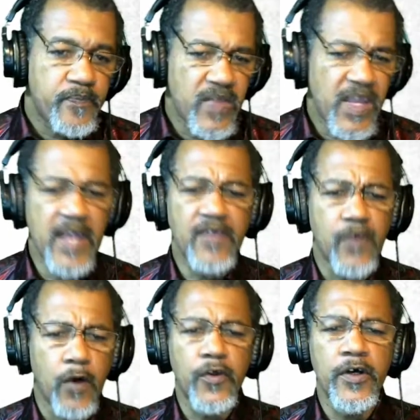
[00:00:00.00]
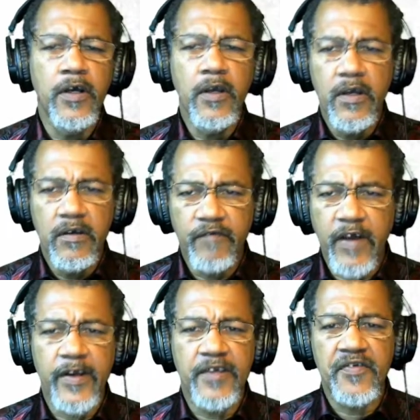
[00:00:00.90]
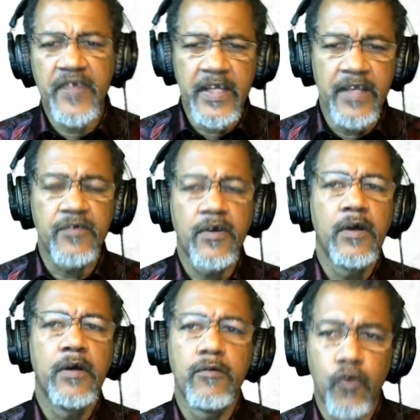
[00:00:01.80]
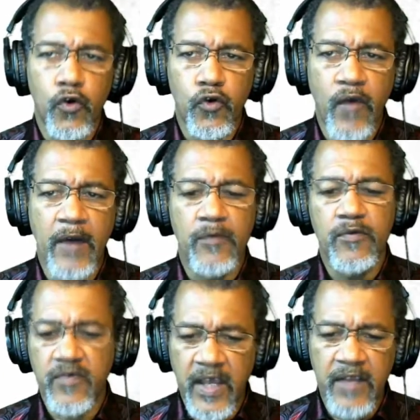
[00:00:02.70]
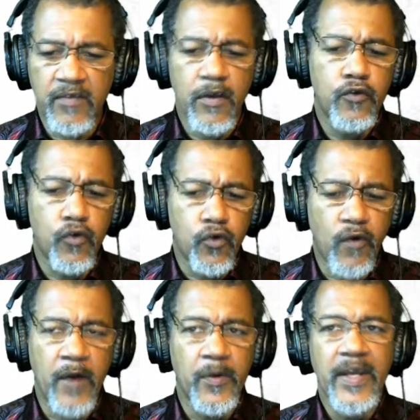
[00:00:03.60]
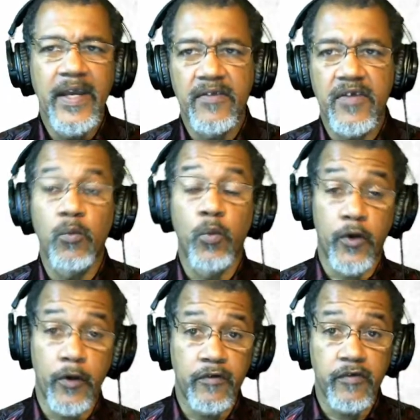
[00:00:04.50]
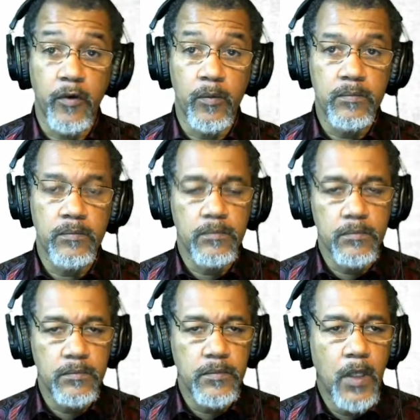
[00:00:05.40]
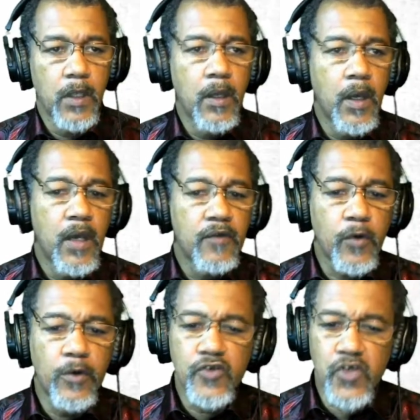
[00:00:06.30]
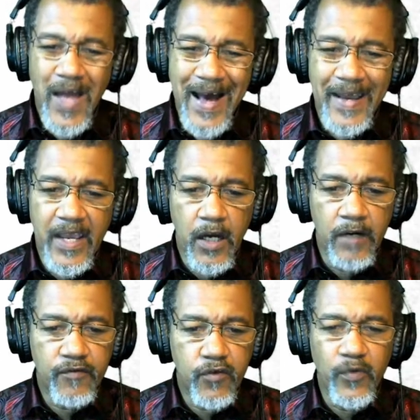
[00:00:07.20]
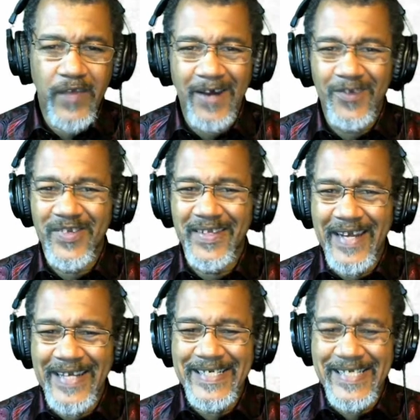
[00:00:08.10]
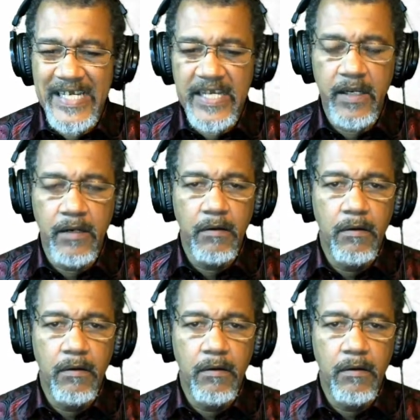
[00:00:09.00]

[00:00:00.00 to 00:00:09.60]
And so the various cities turned around, states turned around and said, we're going to sue. So in July of 2019,